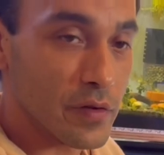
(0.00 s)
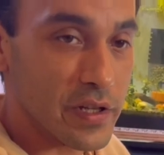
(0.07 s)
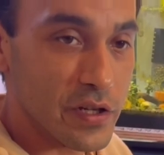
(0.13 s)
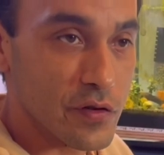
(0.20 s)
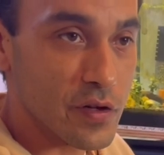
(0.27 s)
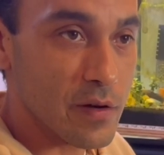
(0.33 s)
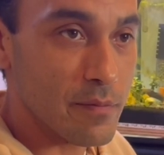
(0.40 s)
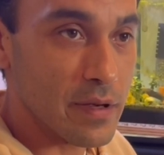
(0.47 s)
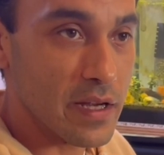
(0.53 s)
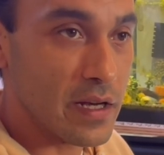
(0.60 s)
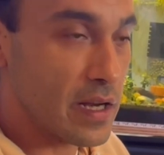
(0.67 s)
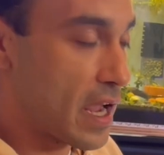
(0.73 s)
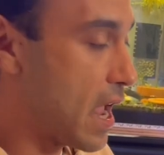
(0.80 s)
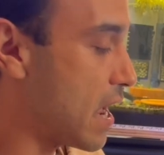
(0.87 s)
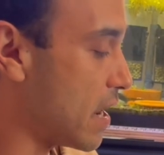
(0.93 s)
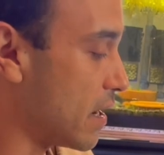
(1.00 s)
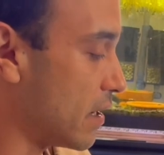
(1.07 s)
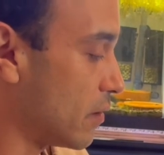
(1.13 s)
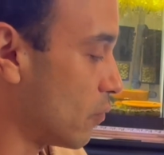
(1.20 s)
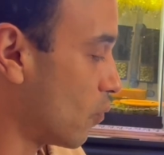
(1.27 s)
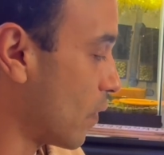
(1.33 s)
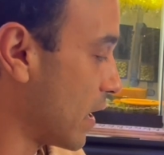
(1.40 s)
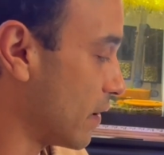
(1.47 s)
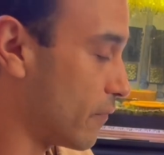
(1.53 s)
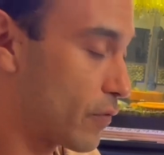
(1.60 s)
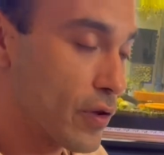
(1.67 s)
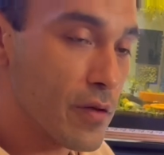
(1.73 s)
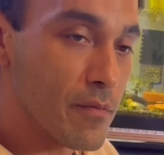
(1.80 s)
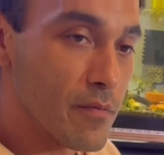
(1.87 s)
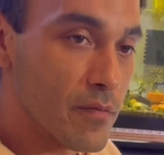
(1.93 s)
drip it and wait for
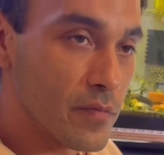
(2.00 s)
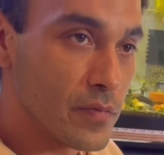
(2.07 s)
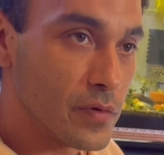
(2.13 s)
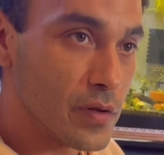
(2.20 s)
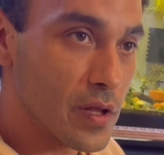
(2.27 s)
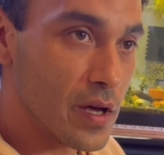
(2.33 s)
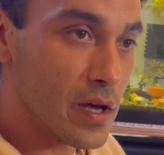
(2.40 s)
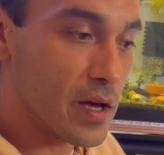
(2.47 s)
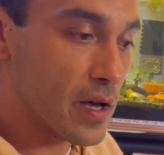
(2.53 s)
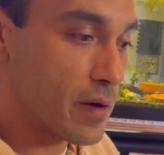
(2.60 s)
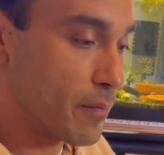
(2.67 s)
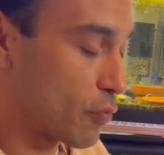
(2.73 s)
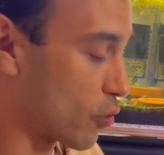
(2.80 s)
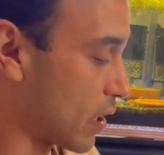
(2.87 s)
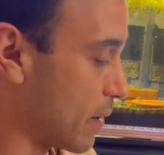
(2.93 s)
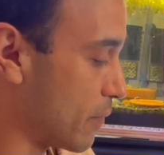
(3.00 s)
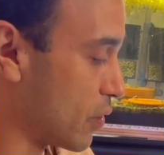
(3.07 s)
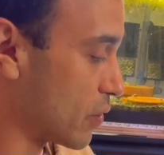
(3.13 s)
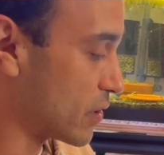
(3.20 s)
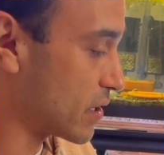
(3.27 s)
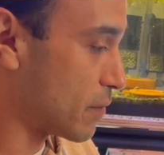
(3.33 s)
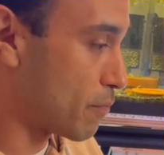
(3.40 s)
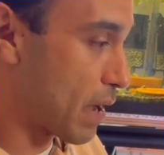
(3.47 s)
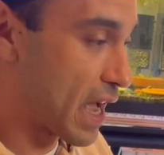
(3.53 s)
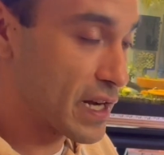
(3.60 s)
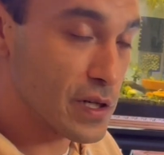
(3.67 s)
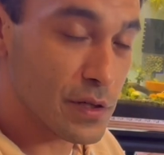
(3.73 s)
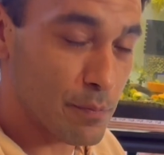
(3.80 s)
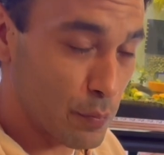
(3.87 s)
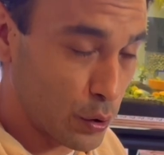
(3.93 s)
the parameters to
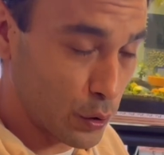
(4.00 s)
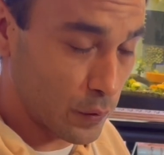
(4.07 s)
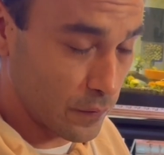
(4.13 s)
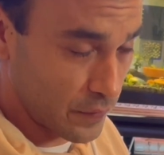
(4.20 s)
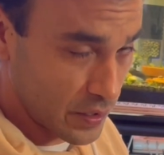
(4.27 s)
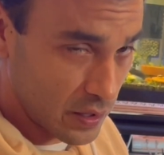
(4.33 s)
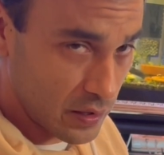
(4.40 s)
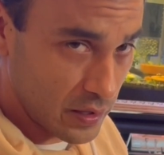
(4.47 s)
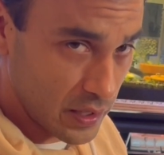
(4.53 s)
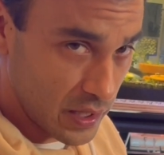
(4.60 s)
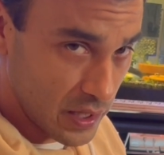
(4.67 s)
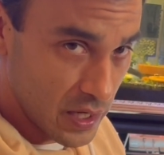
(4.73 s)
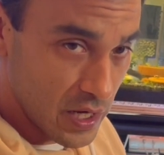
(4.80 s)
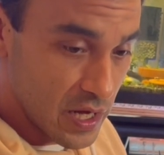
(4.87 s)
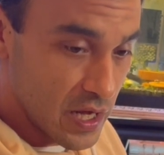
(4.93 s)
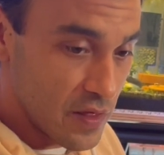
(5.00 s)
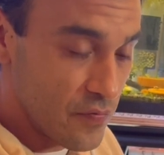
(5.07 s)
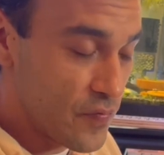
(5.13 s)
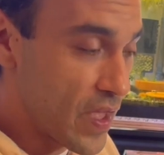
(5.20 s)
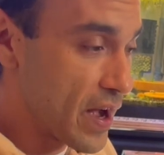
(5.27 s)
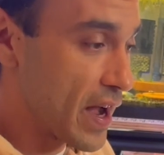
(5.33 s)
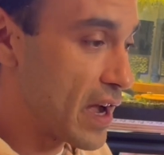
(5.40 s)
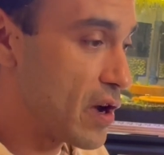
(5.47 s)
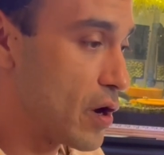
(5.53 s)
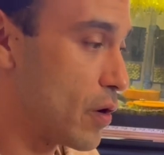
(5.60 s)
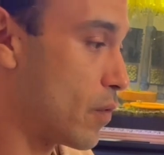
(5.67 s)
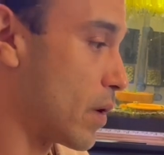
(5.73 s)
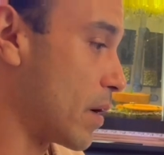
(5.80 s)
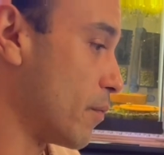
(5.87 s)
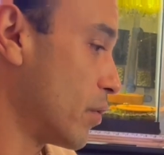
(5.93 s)
match perfectly Then I know
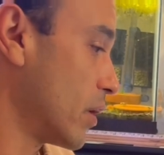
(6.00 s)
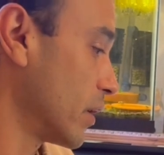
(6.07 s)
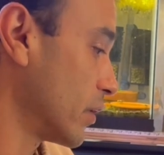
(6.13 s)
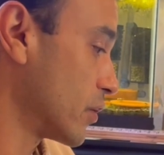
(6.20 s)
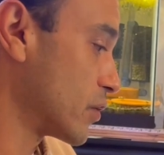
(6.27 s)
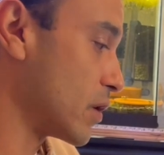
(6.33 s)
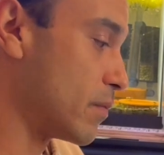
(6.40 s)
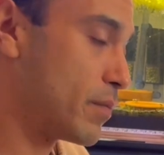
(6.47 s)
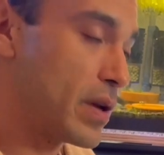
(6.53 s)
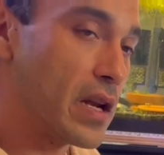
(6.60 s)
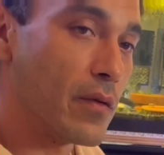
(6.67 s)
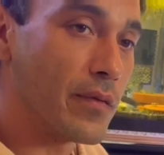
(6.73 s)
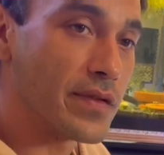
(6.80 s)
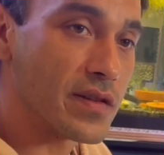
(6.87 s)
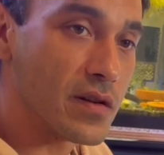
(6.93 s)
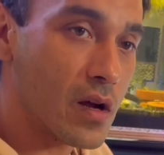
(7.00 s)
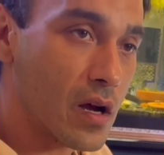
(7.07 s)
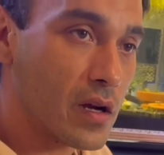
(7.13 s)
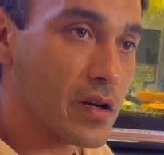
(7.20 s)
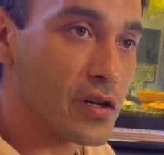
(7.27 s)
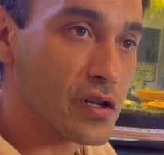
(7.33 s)
when I'm putting the shrimp in, it's not going to